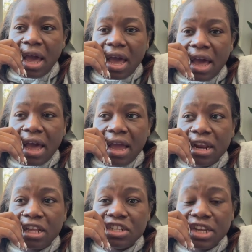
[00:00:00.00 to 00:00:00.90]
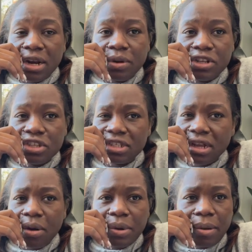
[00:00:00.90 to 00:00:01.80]
and January just
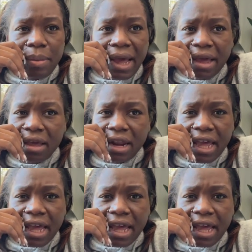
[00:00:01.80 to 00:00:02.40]
start with a bang.